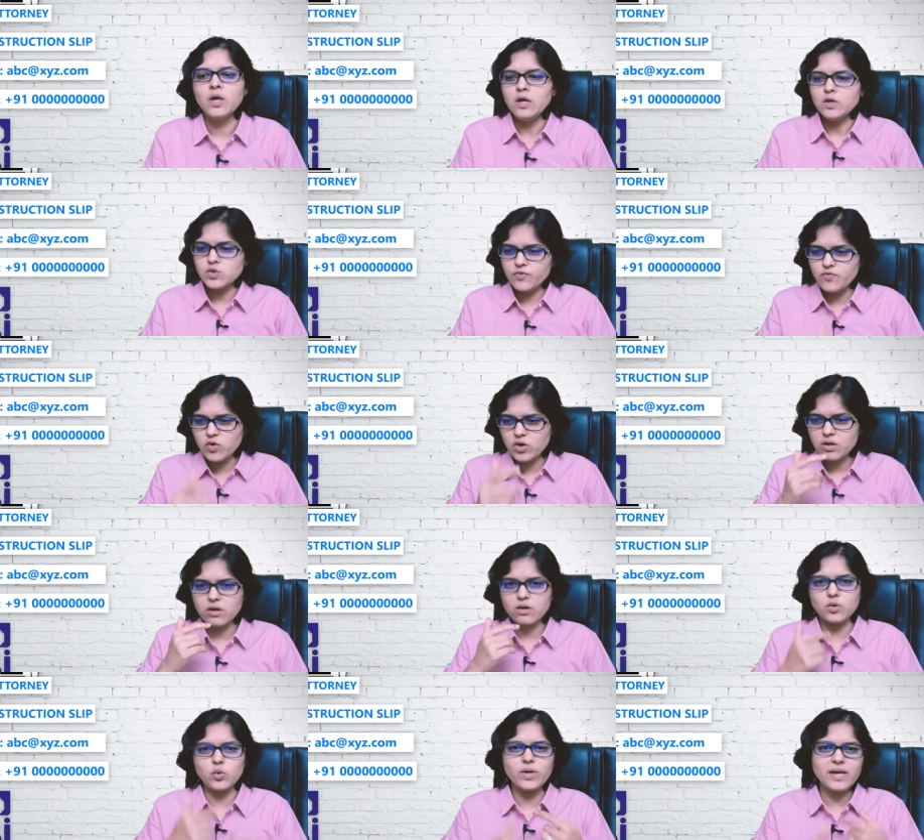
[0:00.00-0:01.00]
So if you are
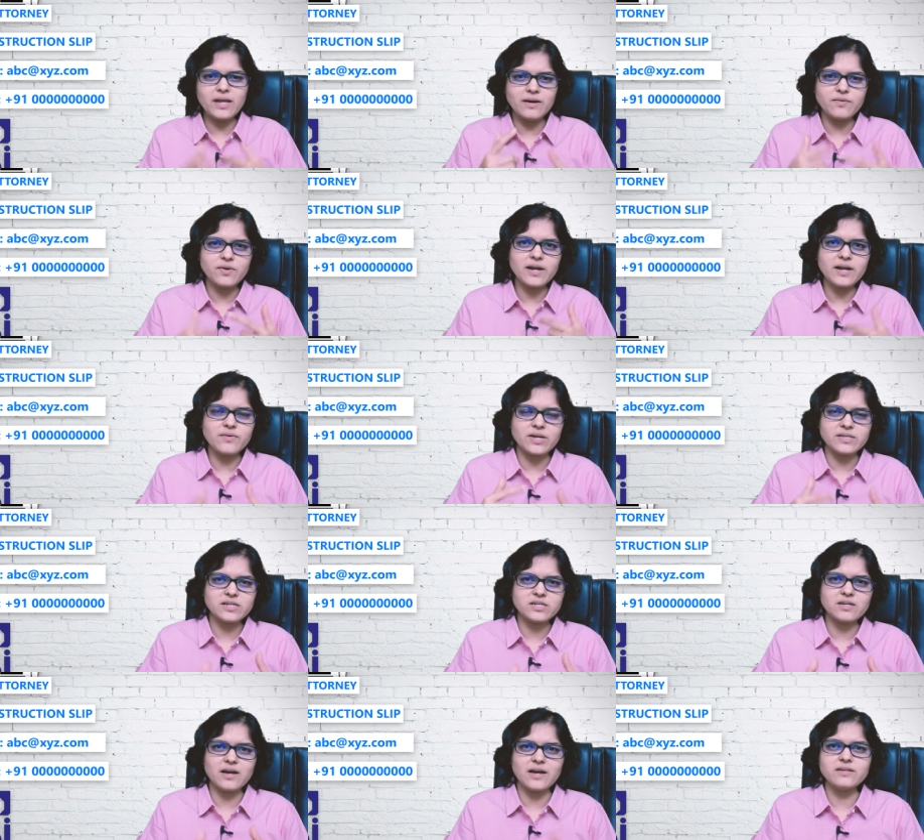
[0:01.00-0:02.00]
doing an intraday
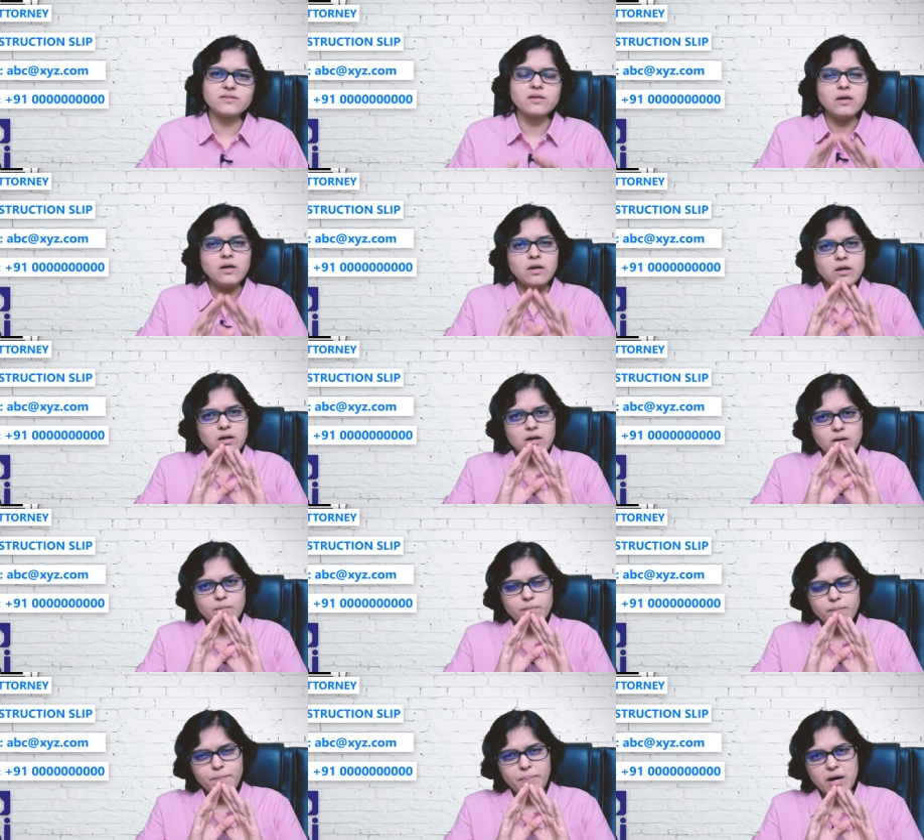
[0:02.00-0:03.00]
transaction, guys, uh,
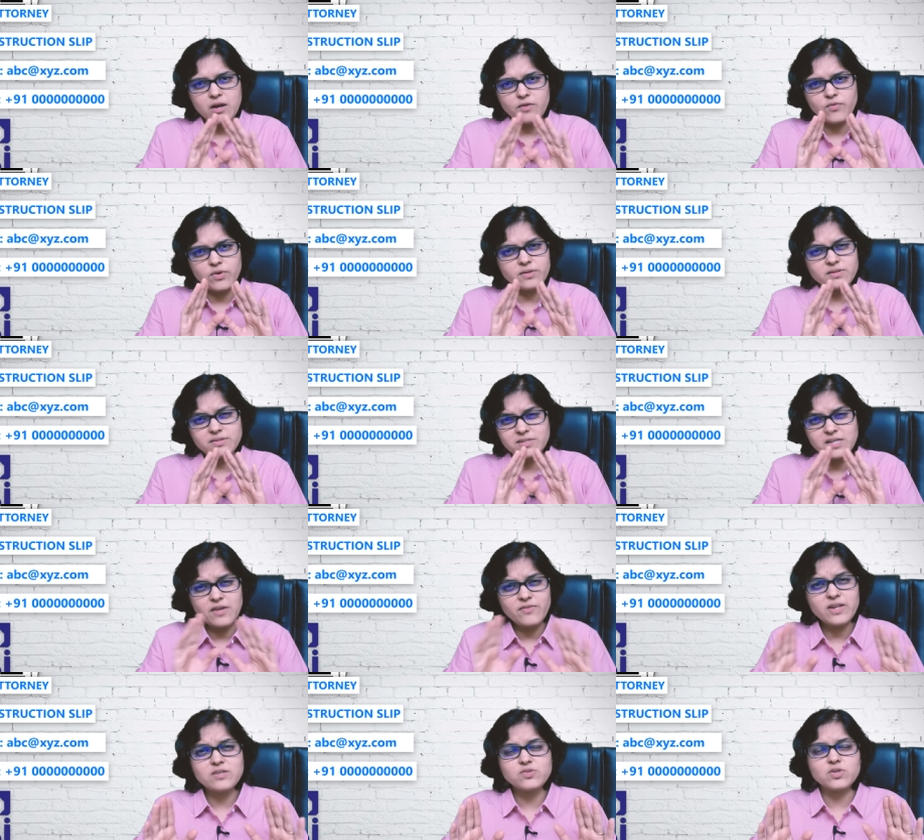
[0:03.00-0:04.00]
power of uh, this
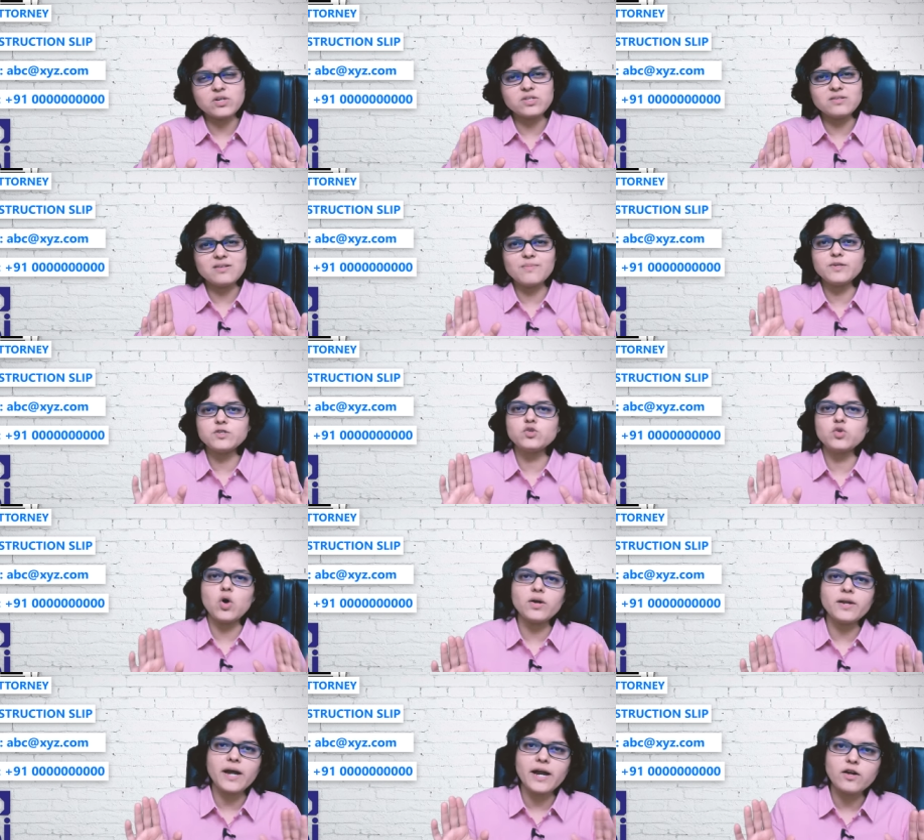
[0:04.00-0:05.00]
delivery instruction slip is
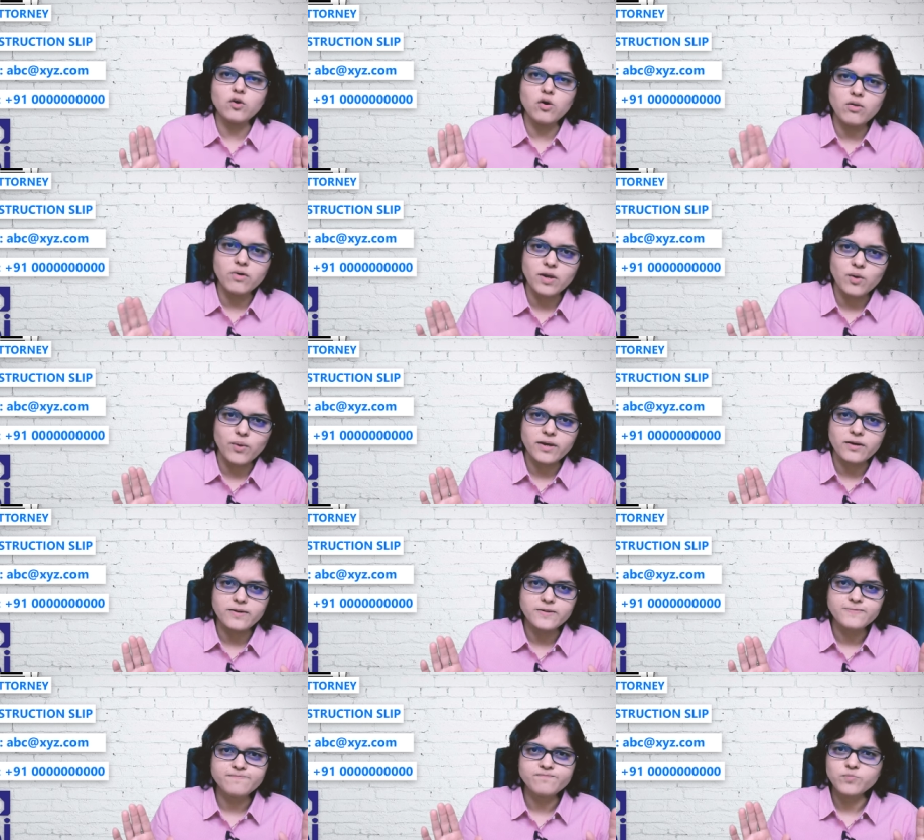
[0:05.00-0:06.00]
not at all required.
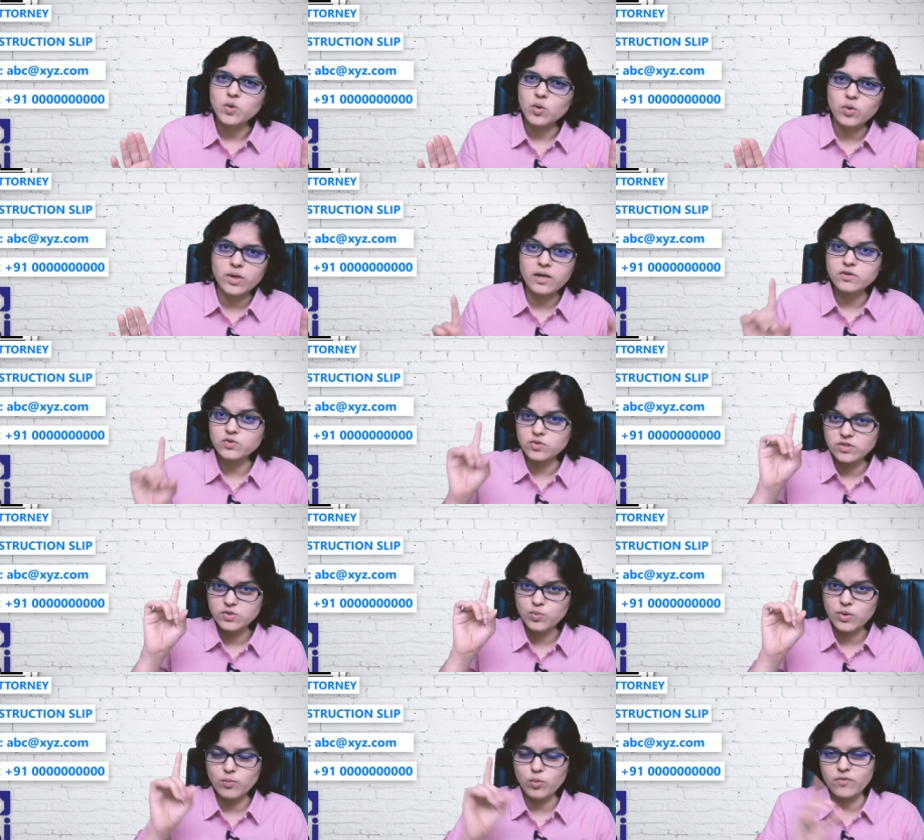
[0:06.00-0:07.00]
Okay, so this is
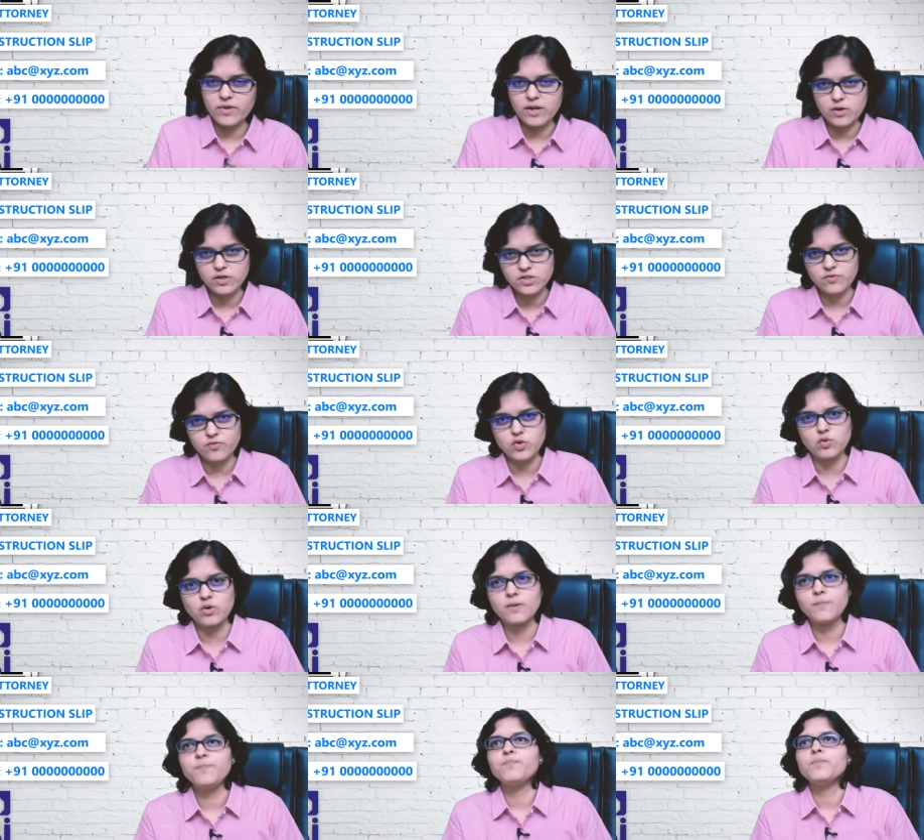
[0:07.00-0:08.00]
one more validation for you all.